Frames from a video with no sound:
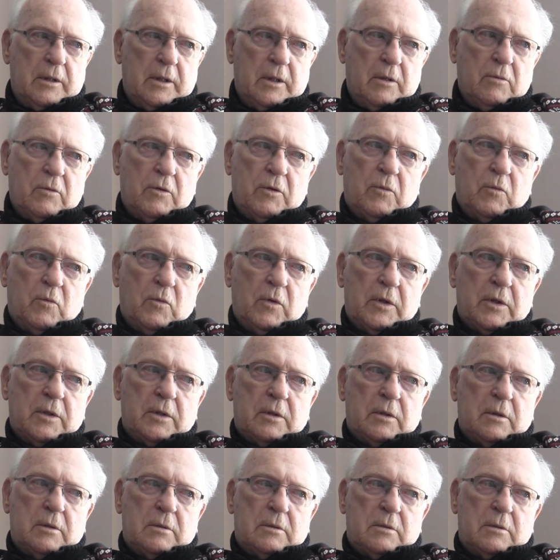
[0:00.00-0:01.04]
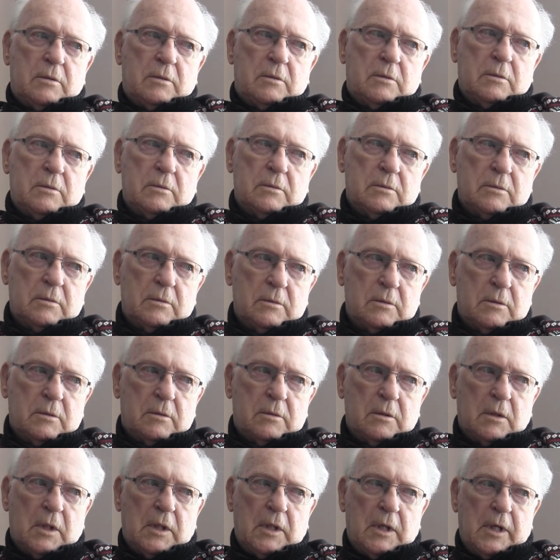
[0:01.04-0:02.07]
Then we went
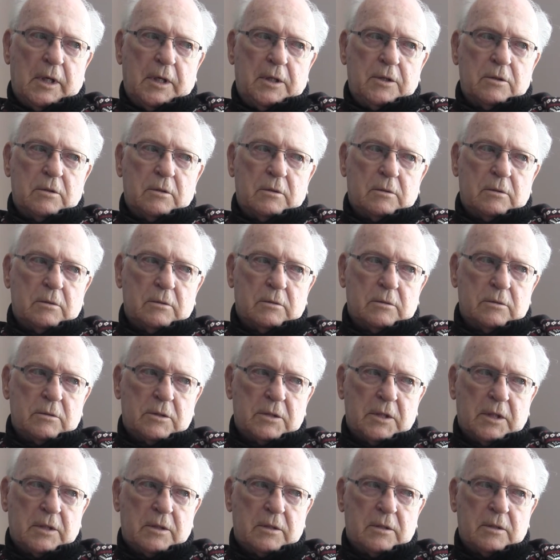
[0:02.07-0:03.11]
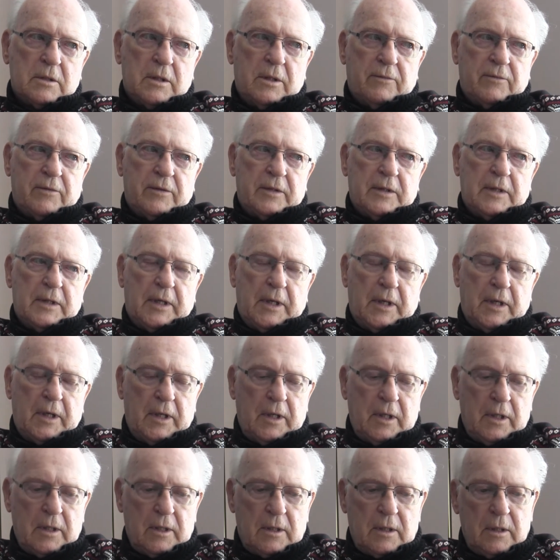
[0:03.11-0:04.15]
to high school, 6, 7, and
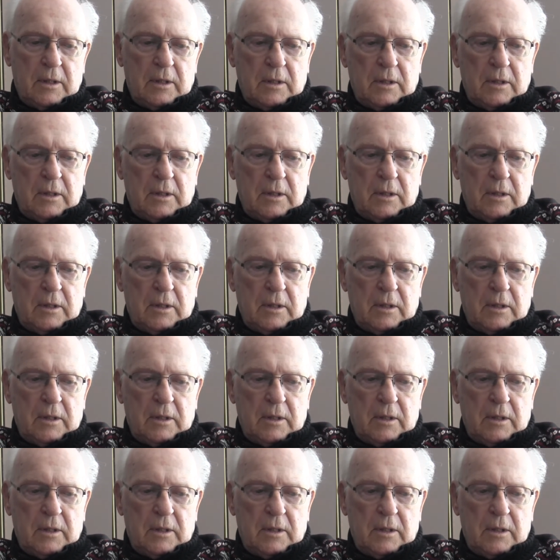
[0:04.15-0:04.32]
8.